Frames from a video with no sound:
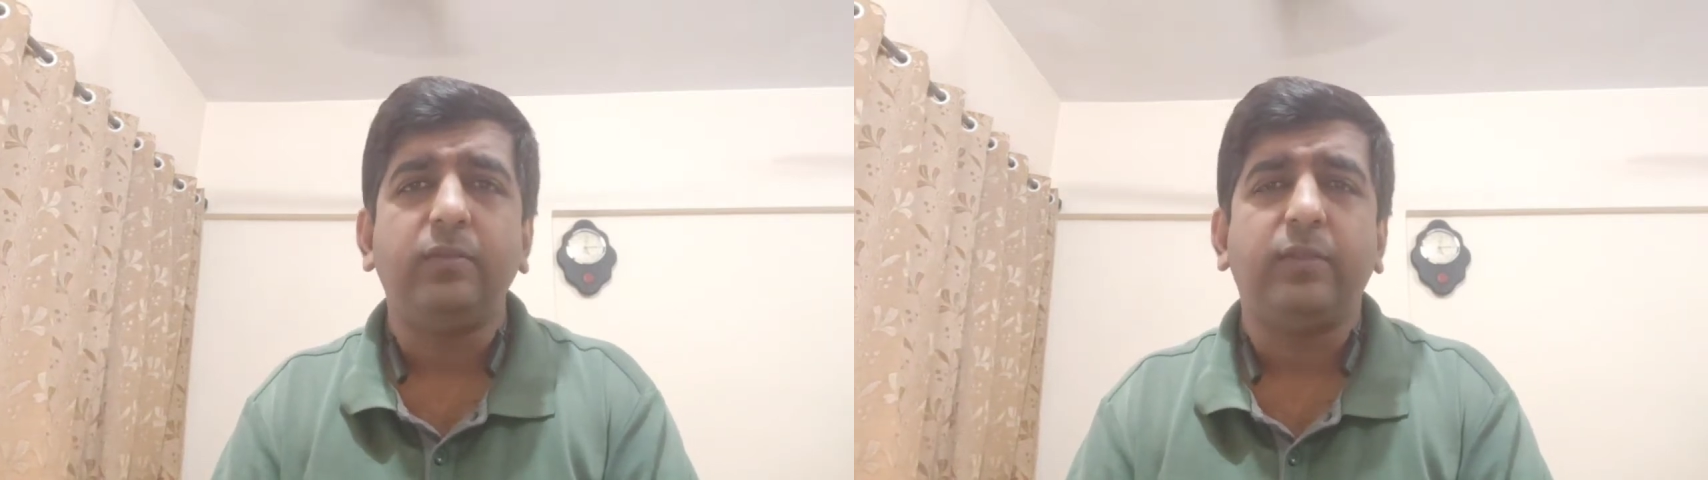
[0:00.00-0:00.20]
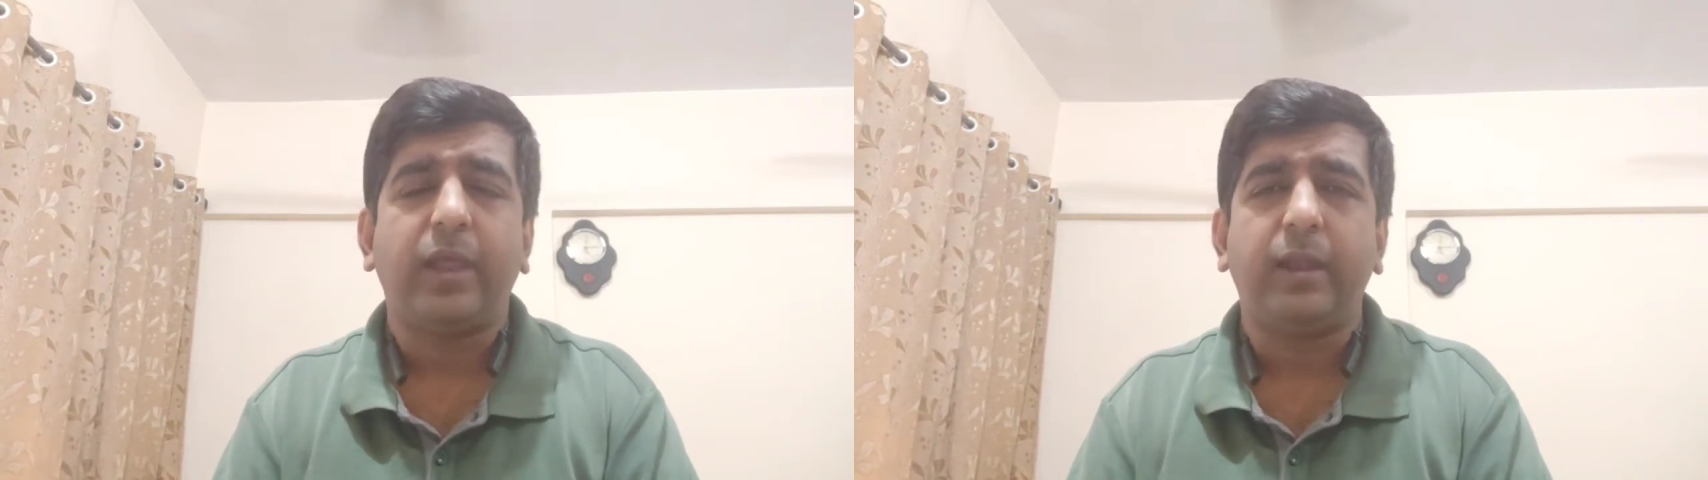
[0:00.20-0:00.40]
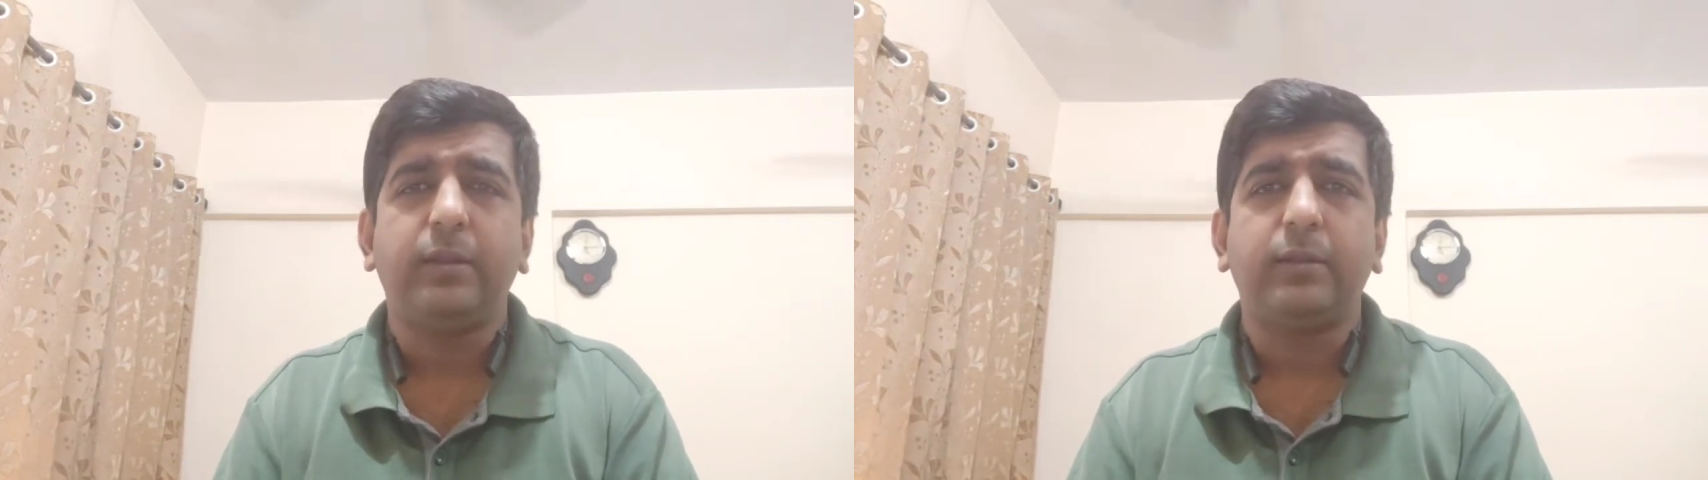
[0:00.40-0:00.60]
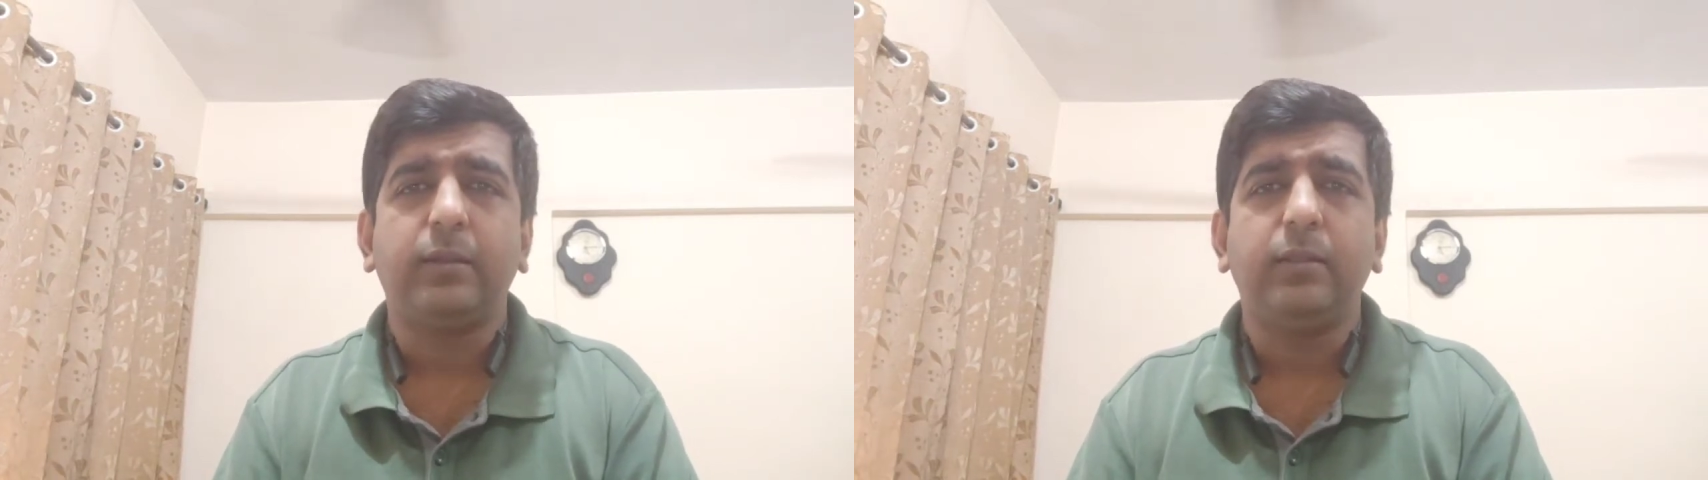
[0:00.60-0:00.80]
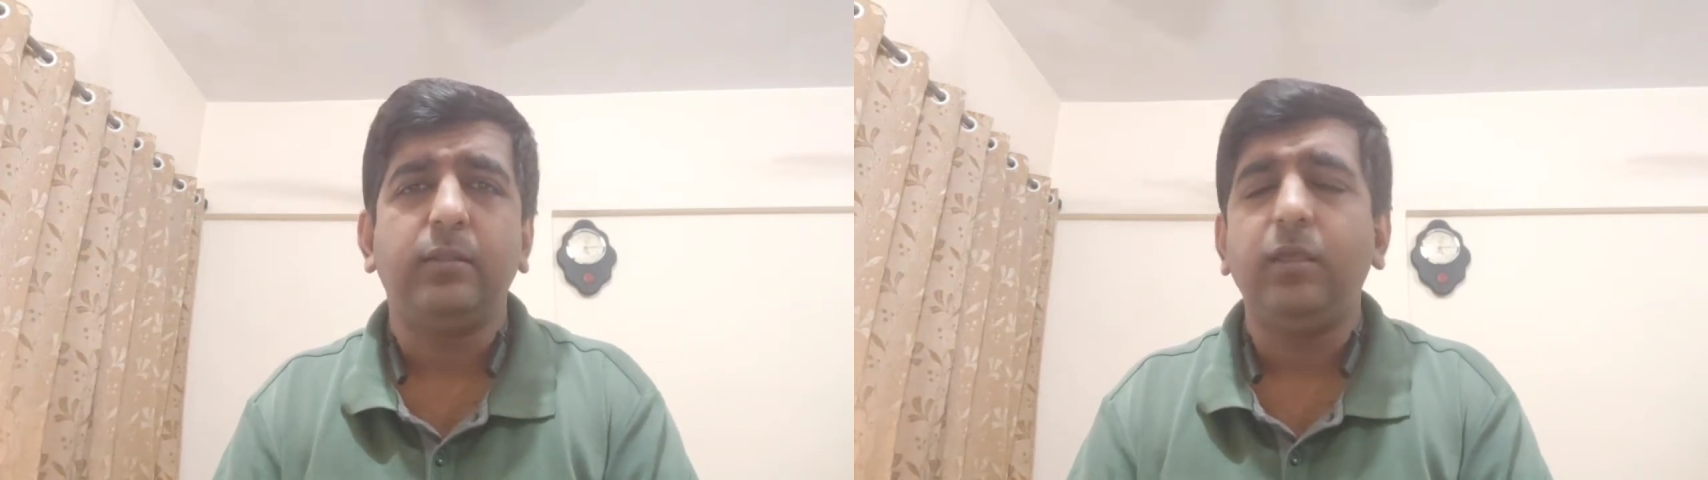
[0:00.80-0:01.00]
is that
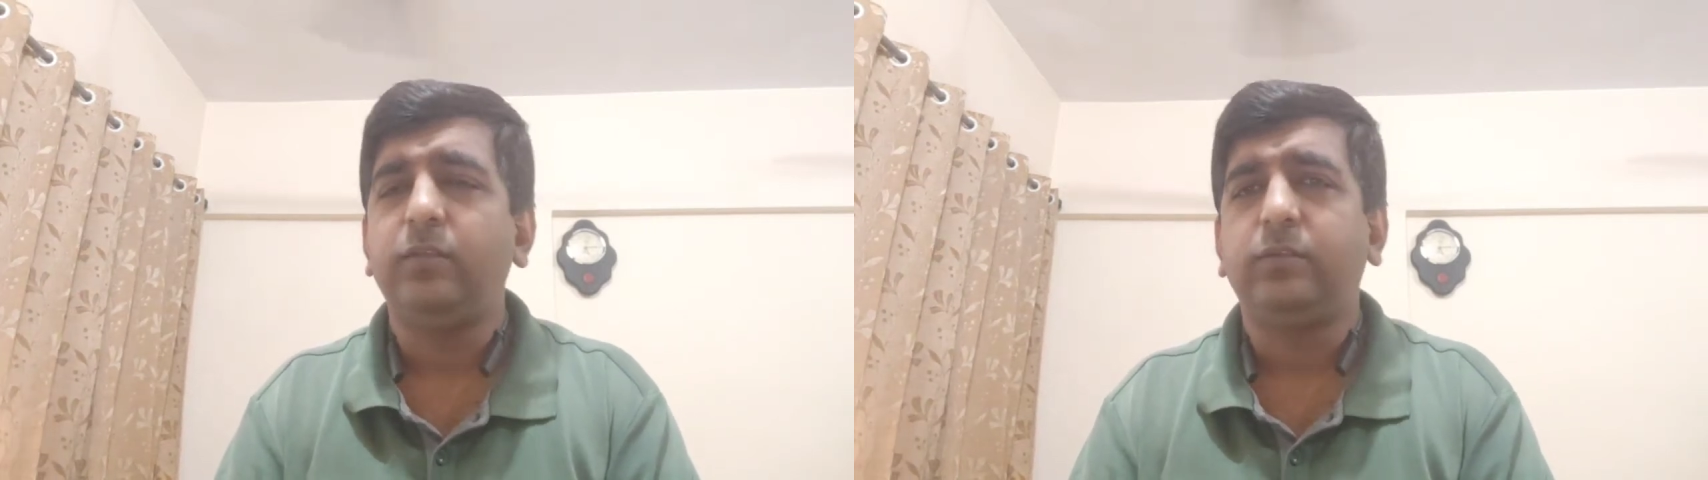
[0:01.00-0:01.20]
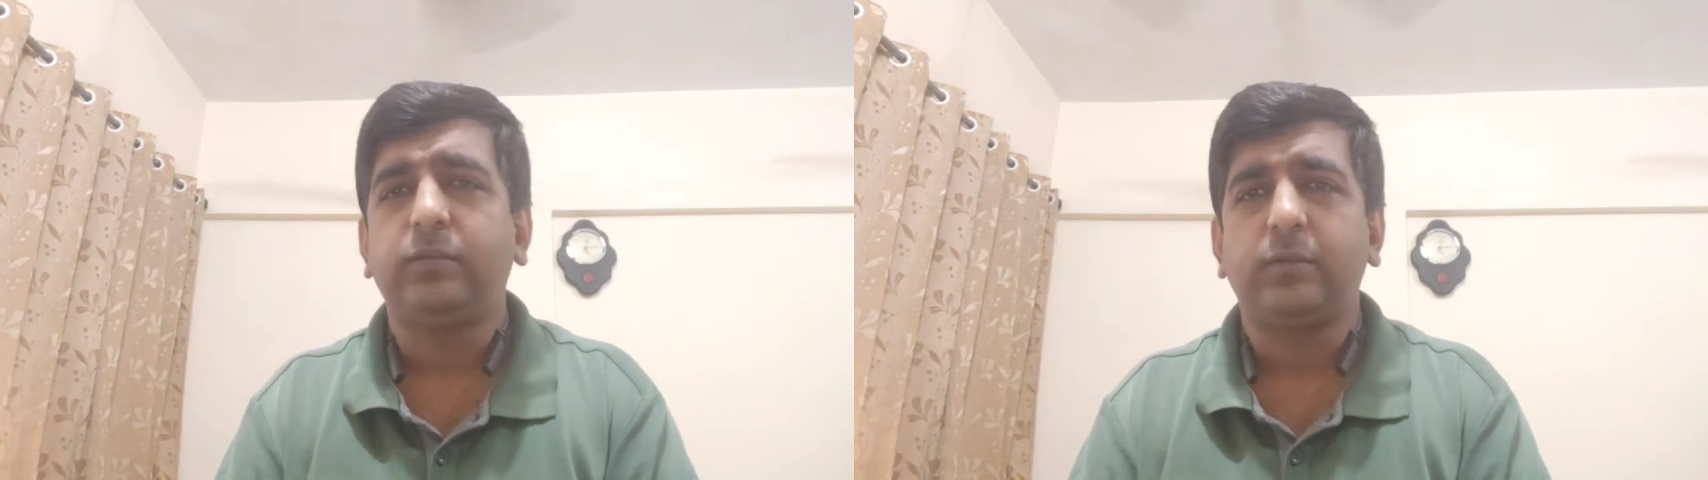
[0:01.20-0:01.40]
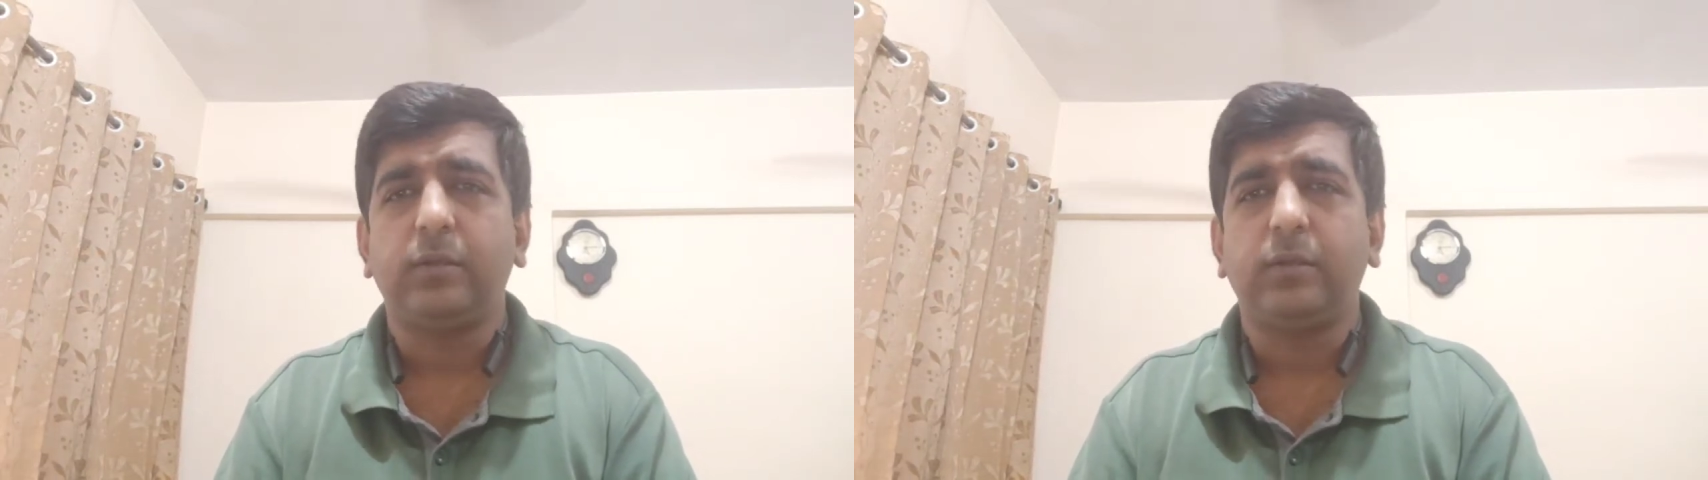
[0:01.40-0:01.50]
this